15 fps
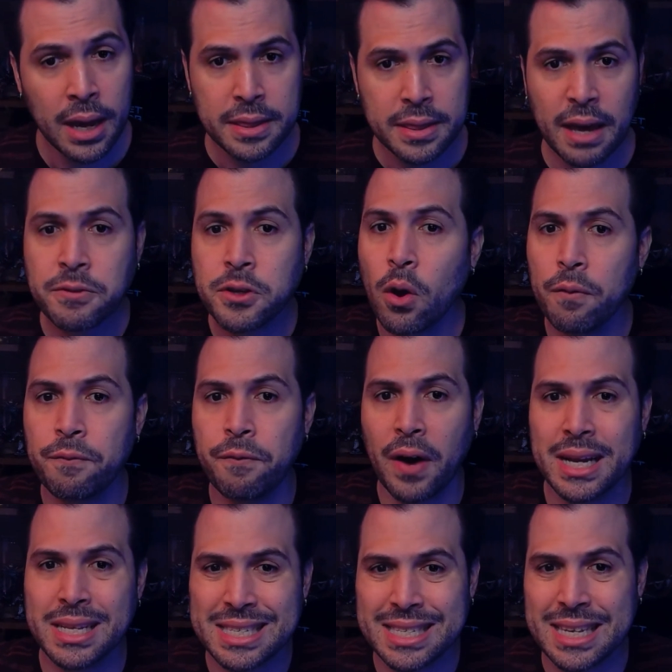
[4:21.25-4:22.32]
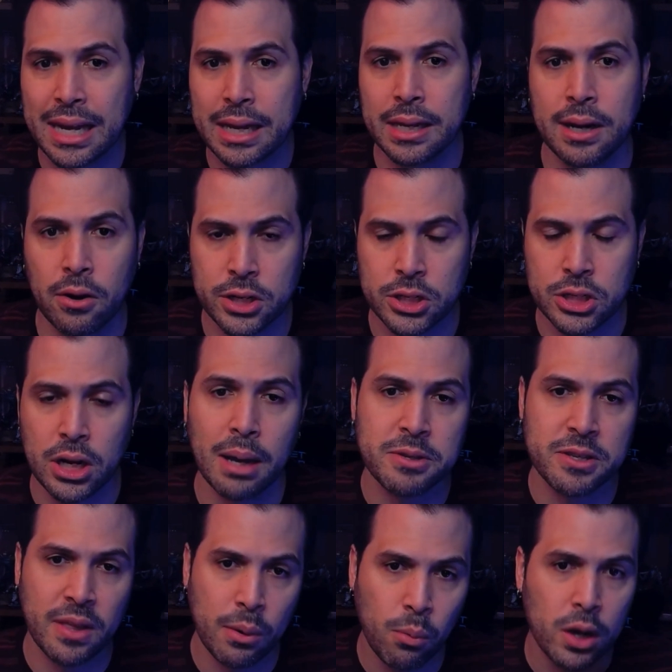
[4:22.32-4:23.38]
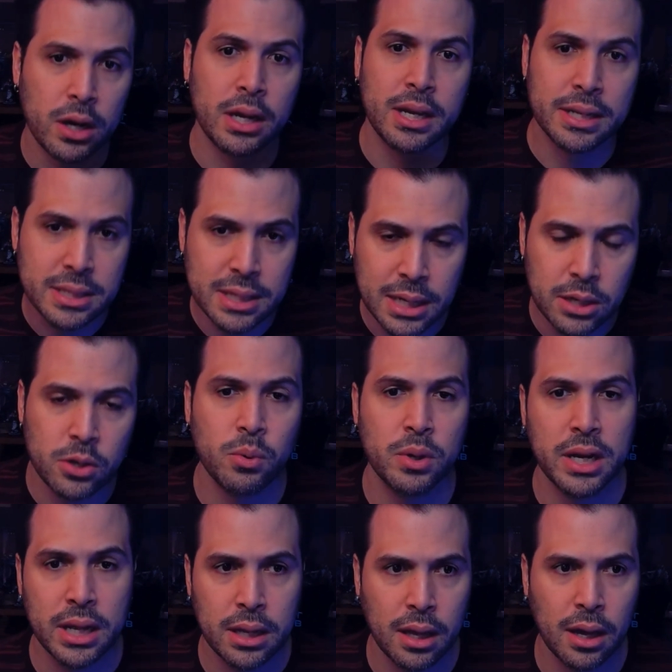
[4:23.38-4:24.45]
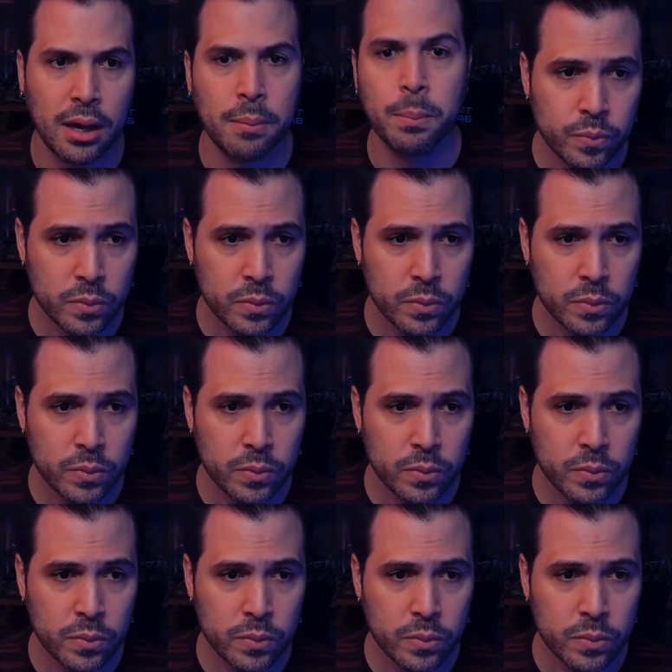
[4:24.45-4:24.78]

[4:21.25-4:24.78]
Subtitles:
They have to go find secondary jobs if they want to continue an income.